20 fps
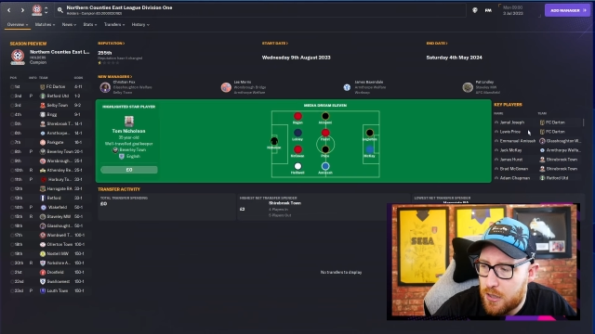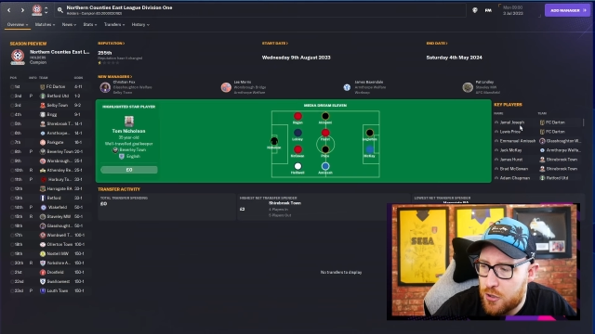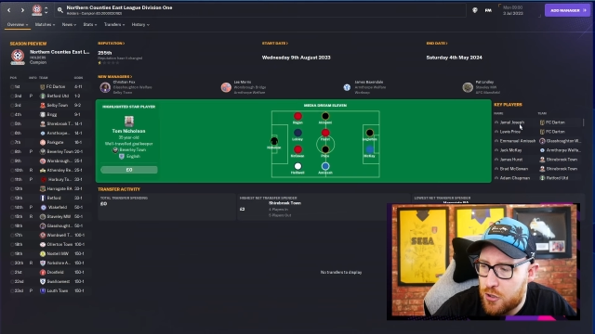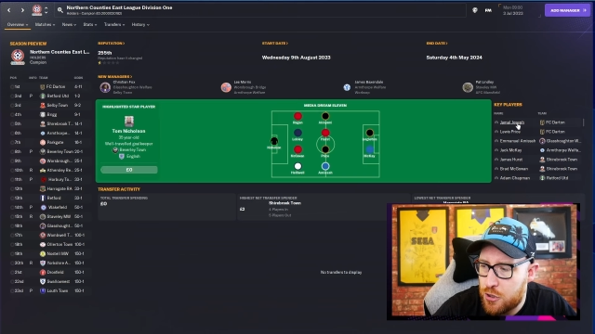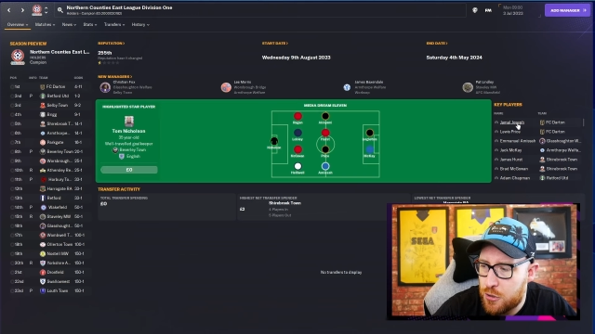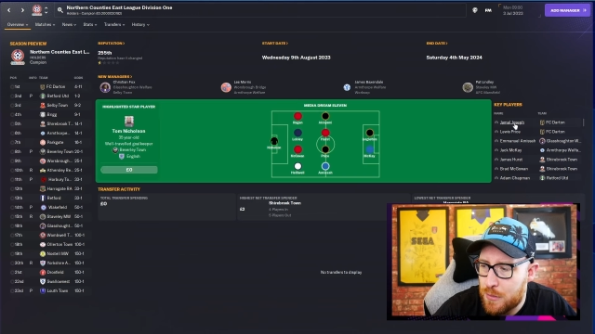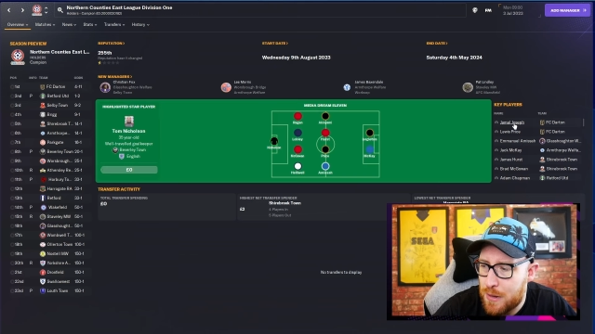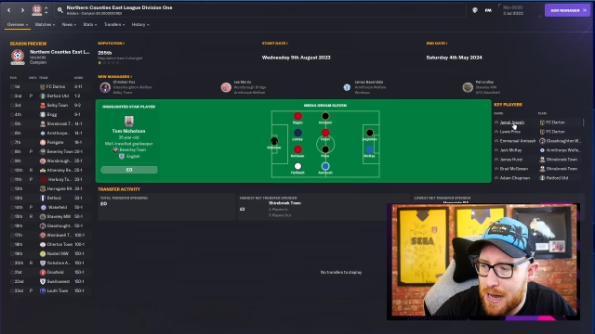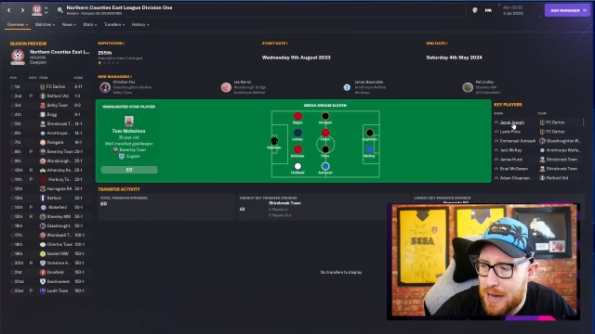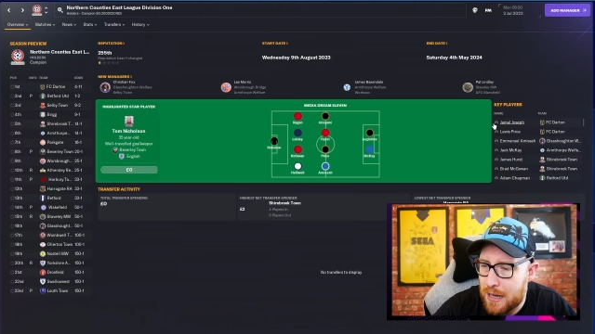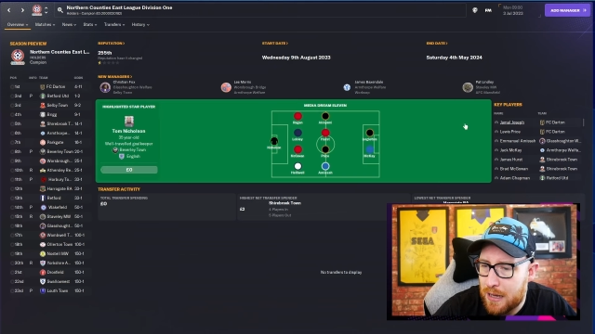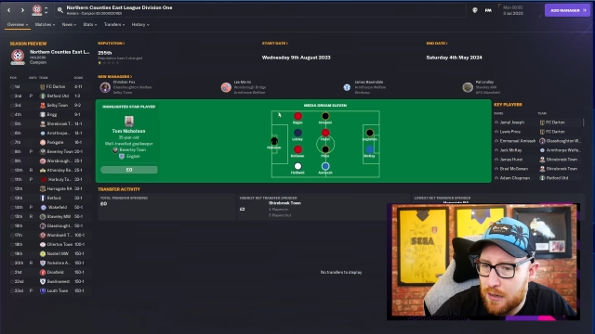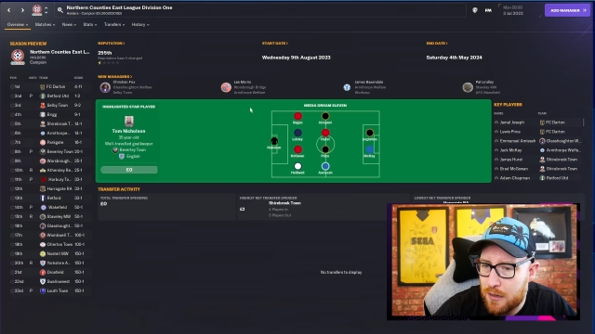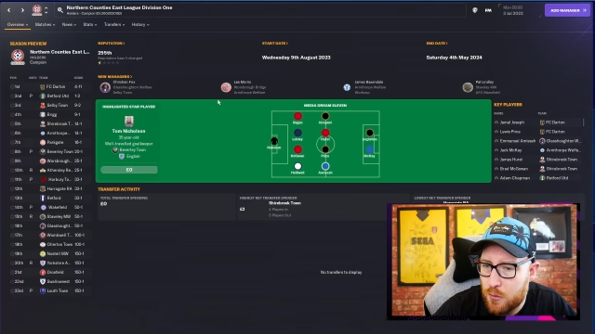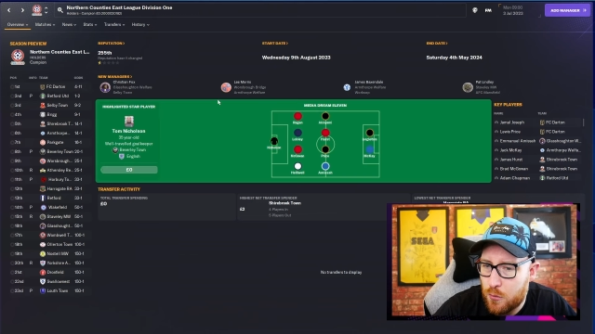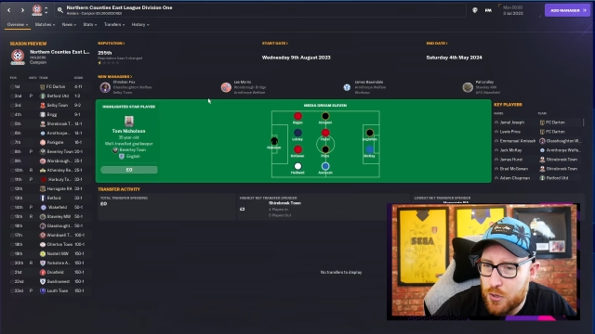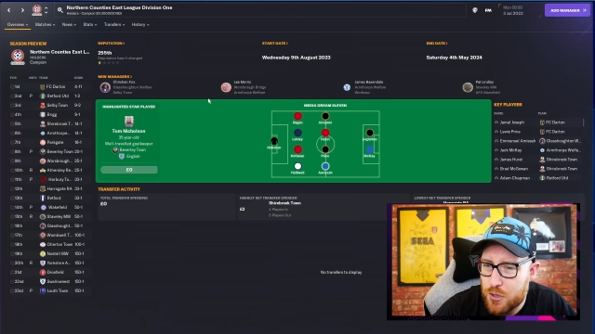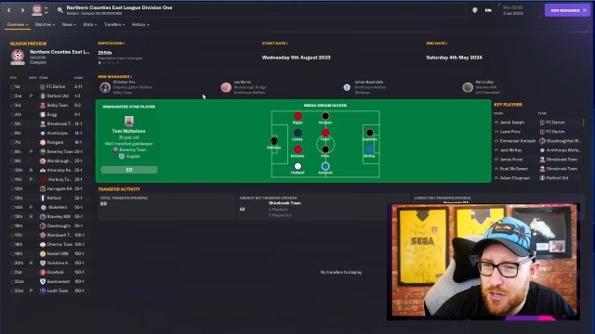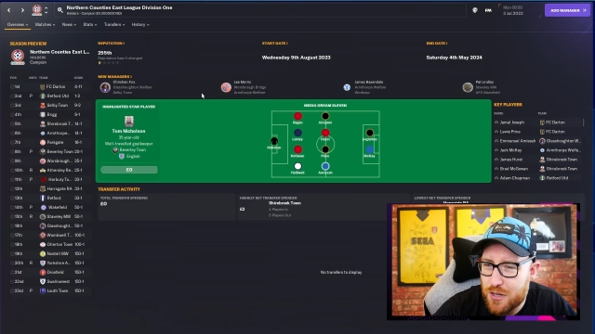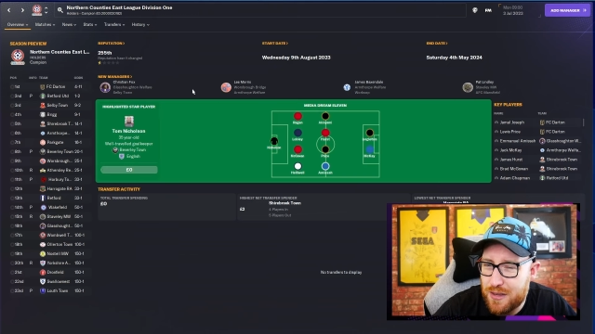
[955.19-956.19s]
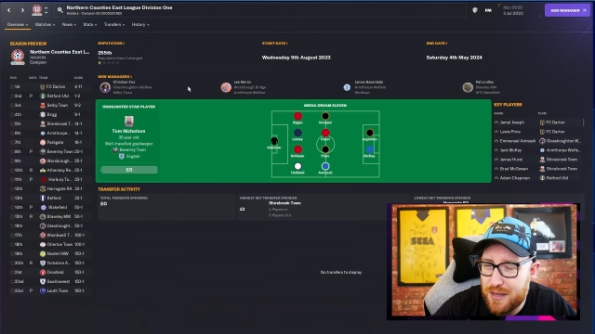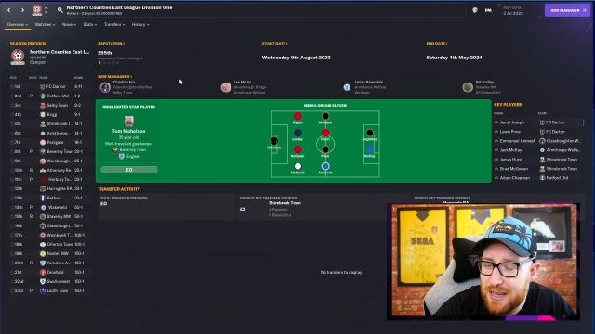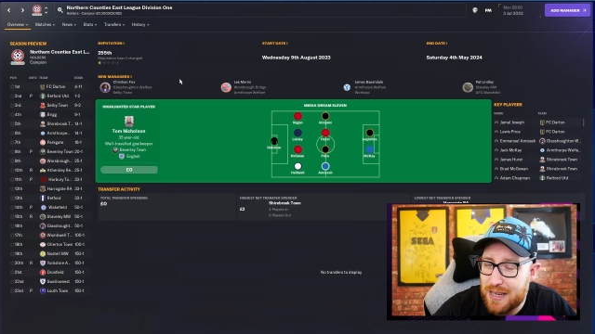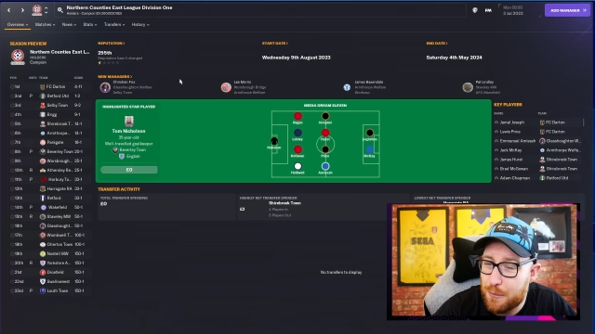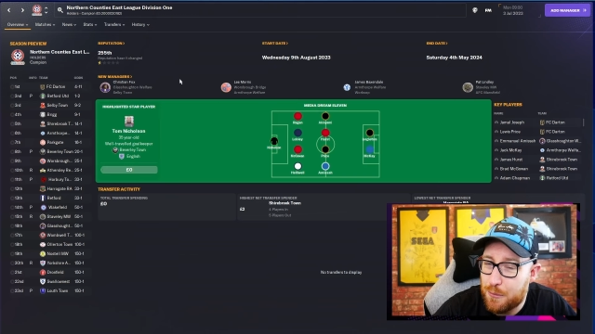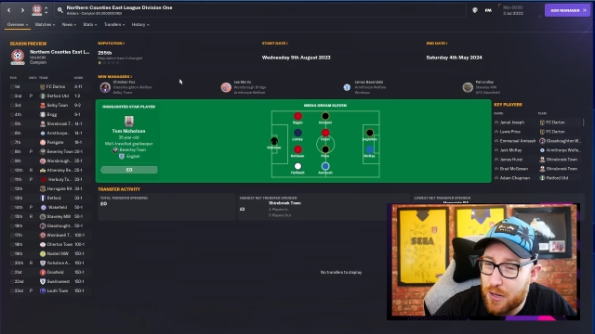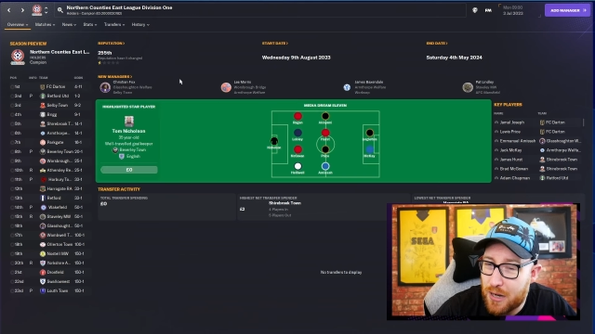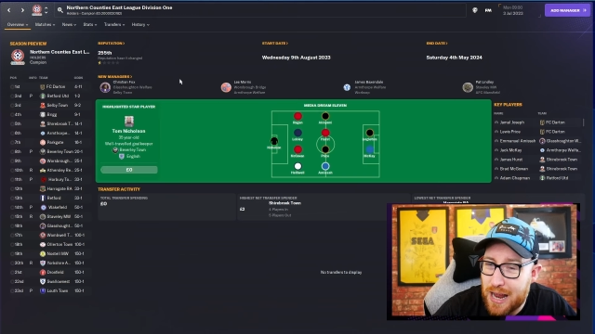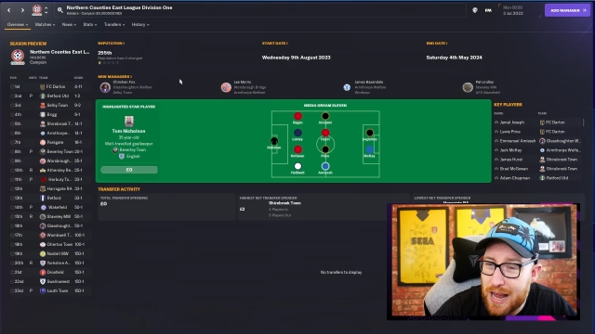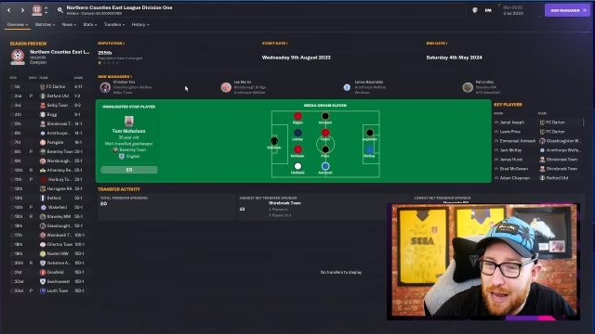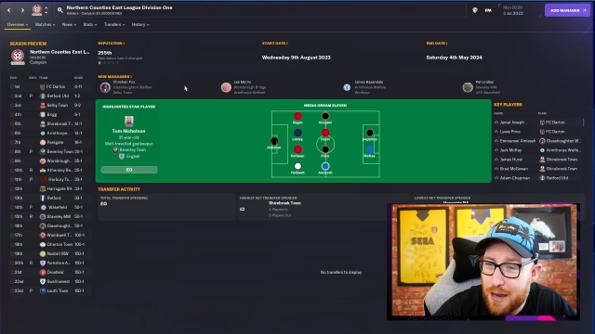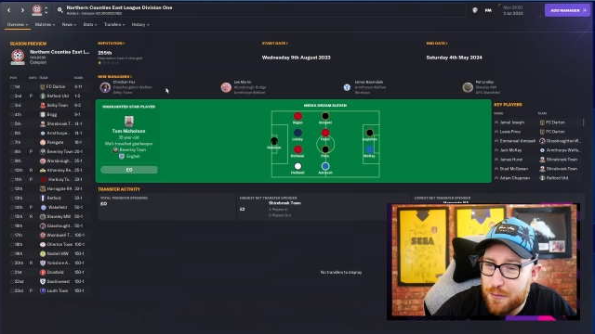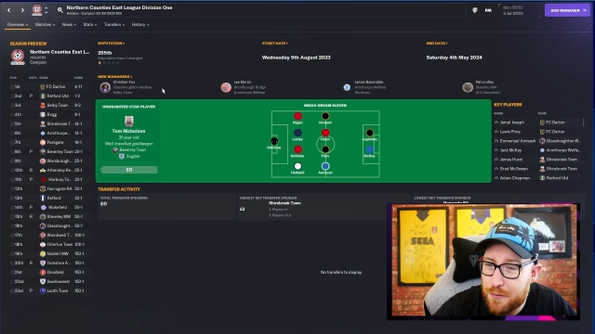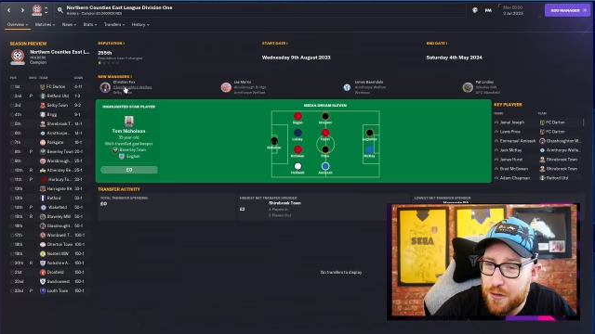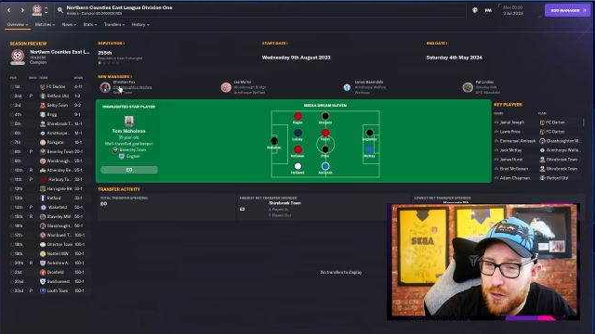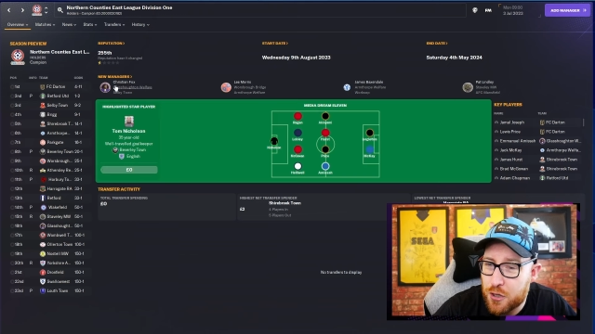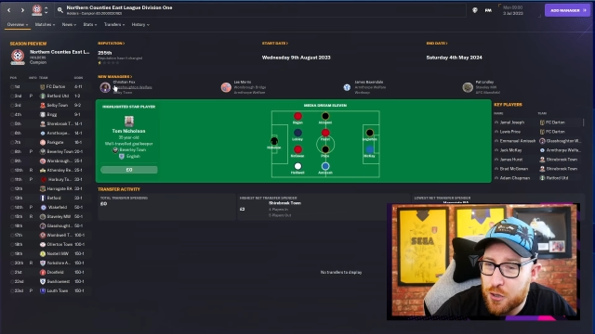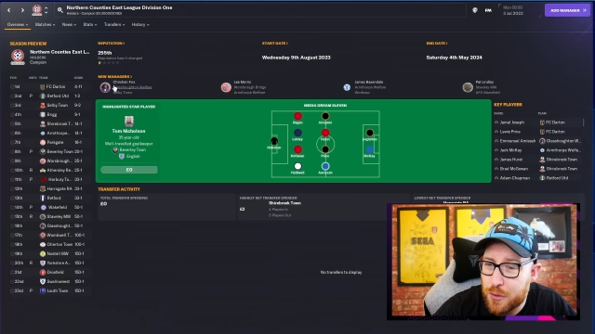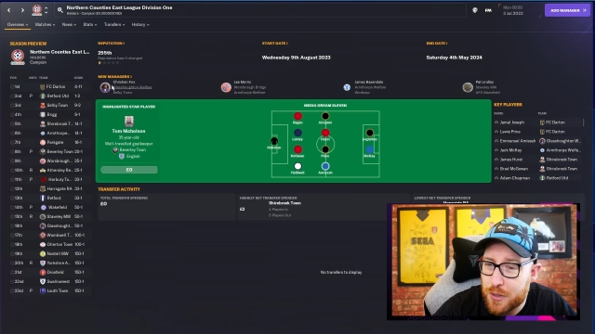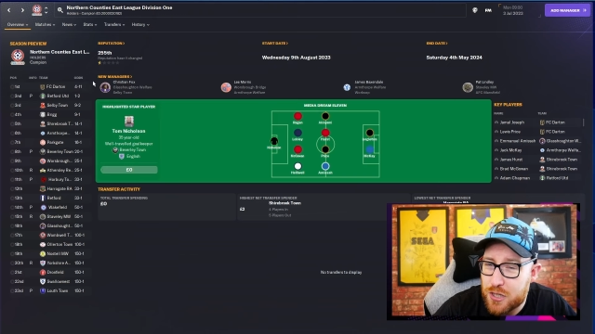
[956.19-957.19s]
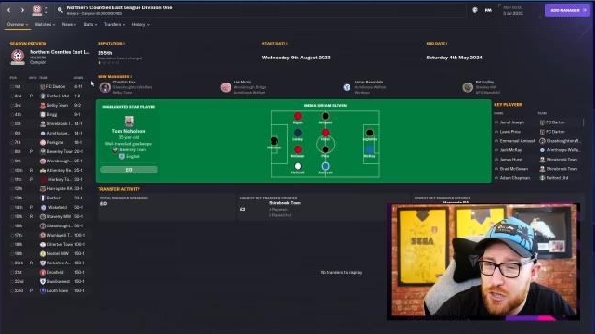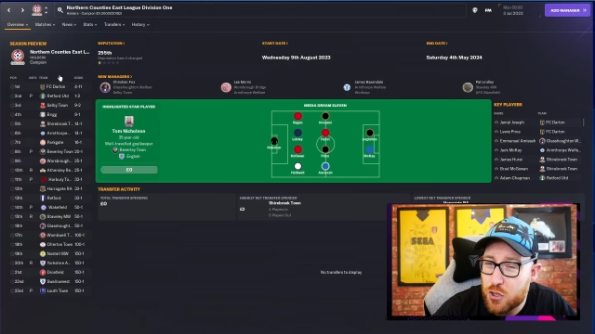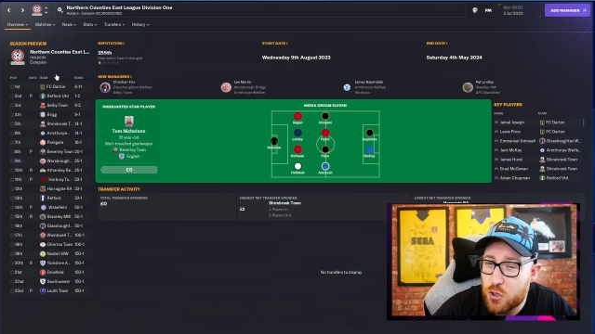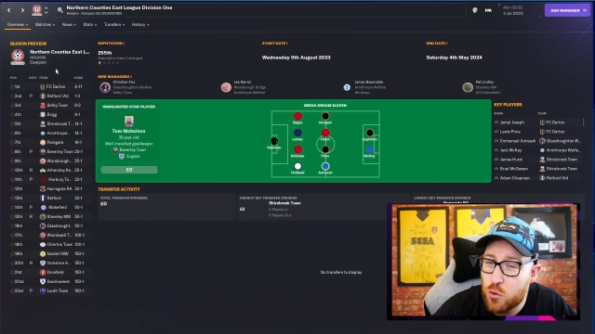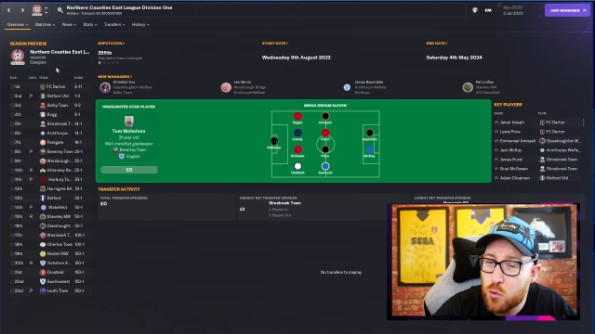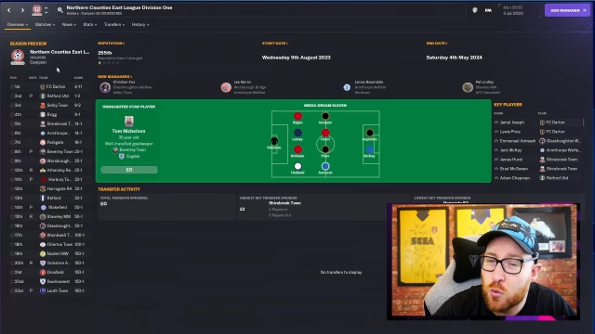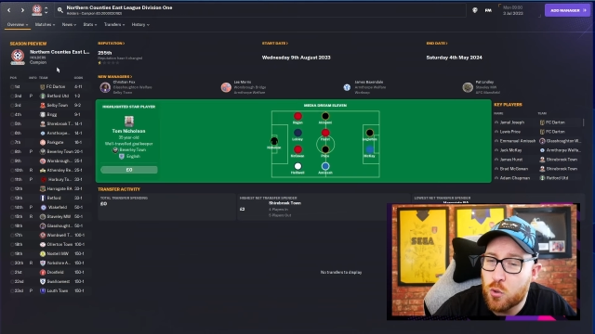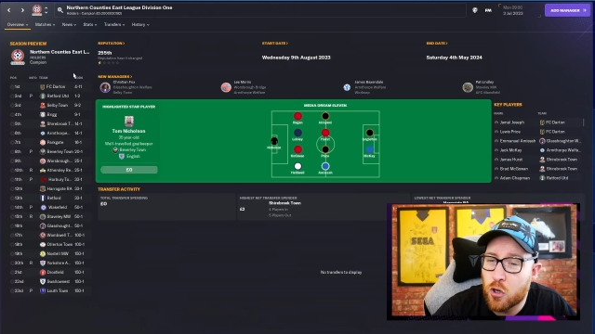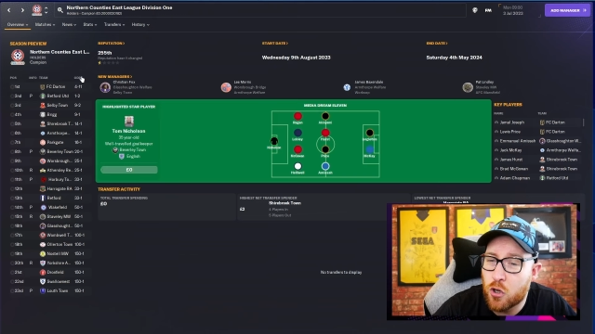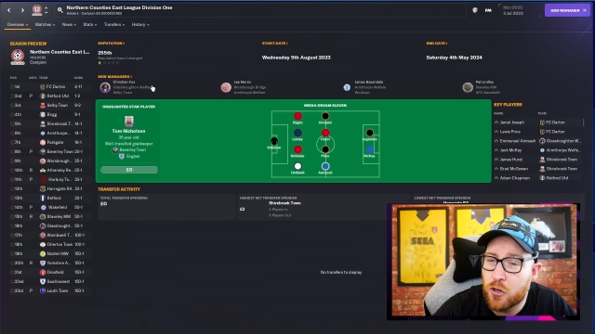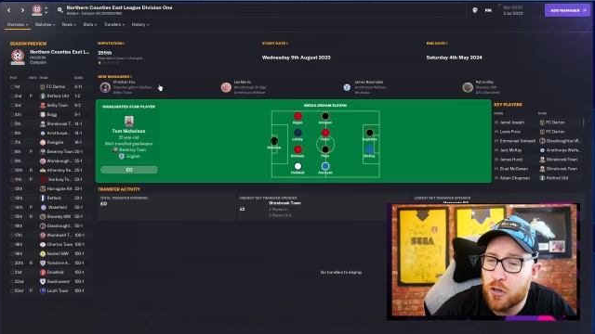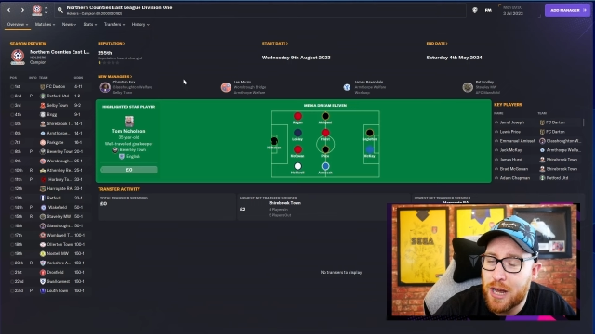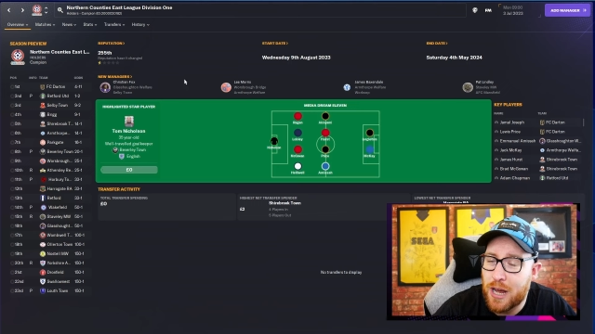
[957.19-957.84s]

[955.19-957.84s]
Jamal, which I think I'm going to have to do, he's too good.